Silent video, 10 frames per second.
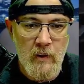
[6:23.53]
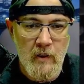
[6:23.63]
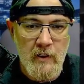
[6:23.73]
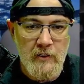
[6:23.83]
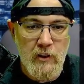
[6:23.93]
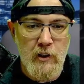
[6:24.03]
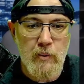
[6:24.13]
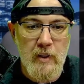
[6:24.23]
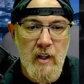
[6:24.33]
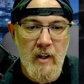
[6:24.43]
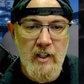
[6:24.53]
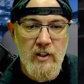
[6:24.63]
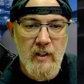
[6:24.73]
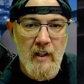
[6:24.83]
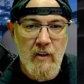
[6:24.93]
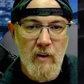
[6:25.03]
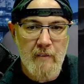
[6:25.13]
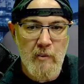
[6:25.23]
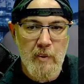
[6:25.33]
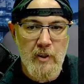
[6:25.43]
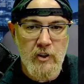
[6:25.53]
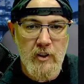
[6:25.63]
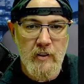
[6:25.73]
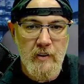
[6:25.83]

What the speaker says: So this one here, actually, I grabbed a picture